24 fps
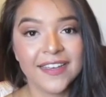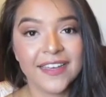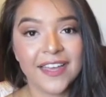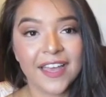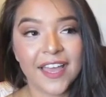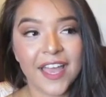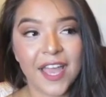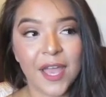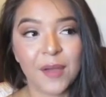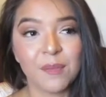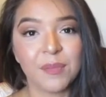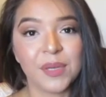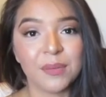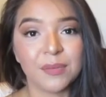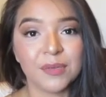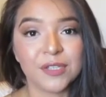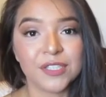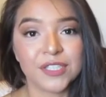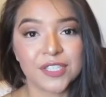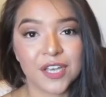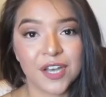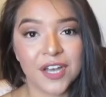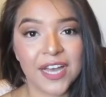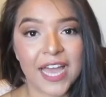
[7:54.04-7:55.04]
and people
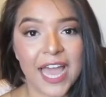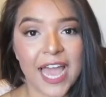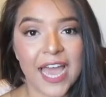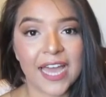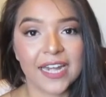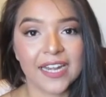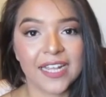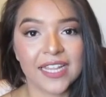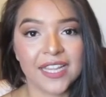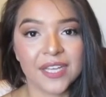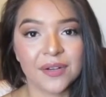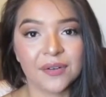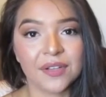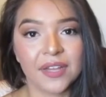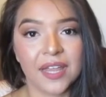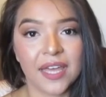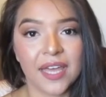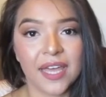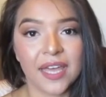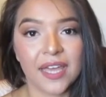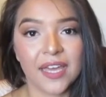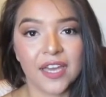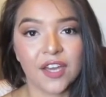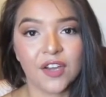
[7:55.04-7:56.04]
saw Addie, they were
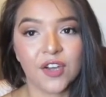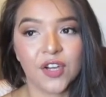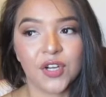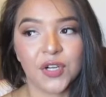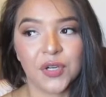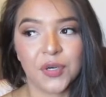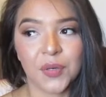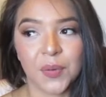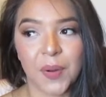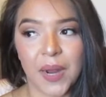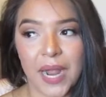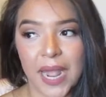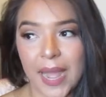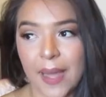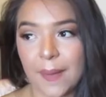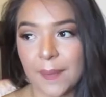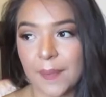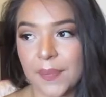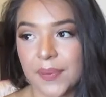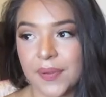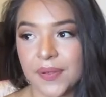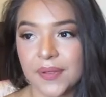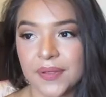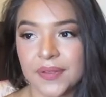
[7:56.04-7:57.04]
like,
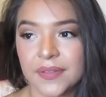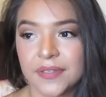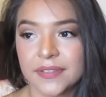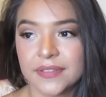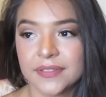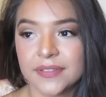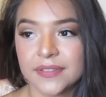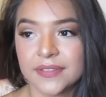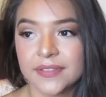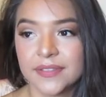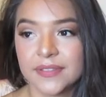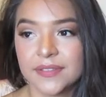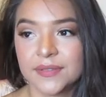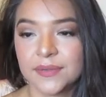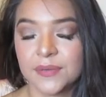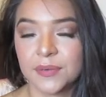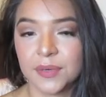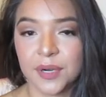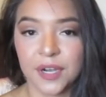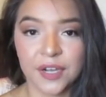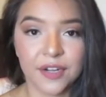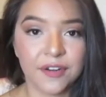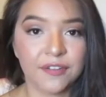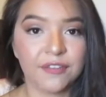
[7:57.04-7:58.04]
crap,
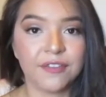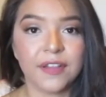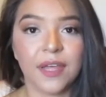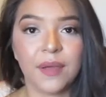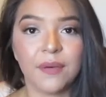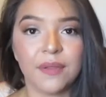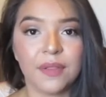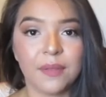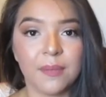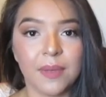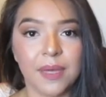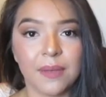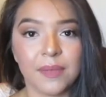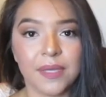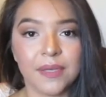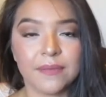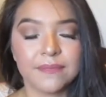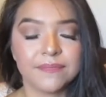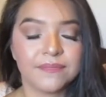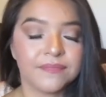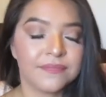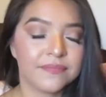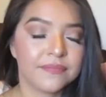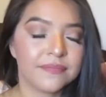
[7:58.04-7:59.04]
we're on a flight with the baby.
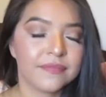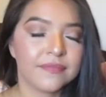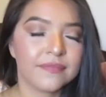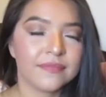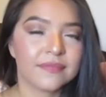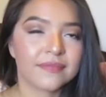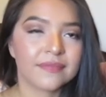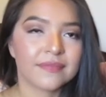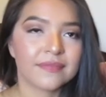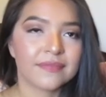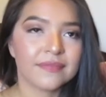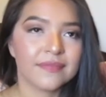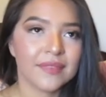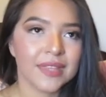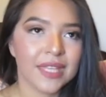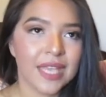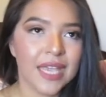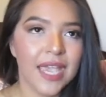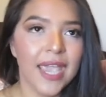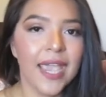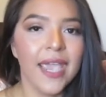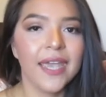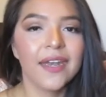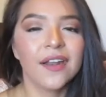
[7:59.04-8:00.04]

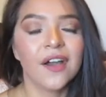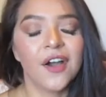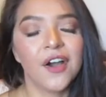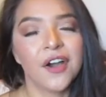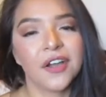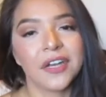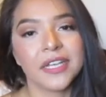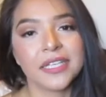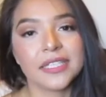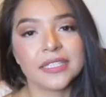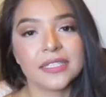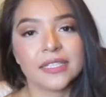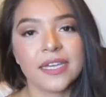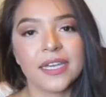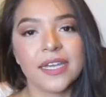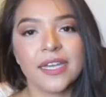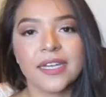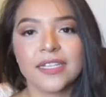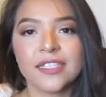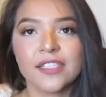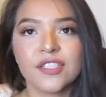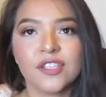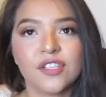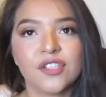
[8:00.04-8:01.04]
And honestly,
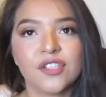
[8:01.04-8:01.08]
it's